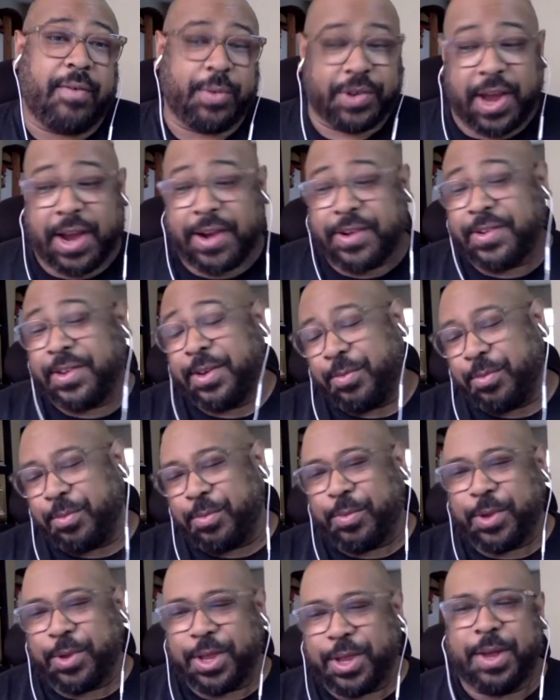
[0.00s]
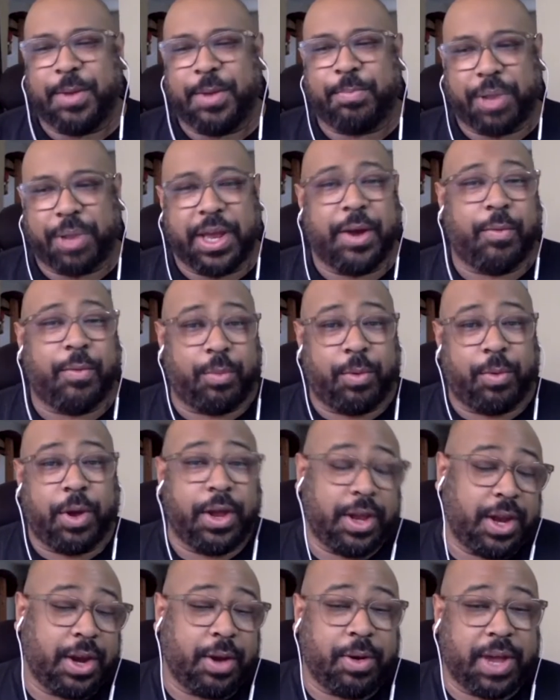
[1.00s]
which actually really played a
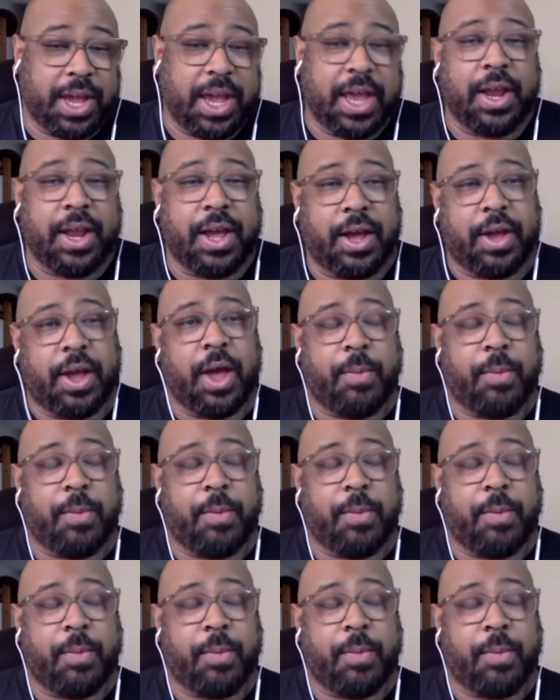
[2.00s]
you know again a,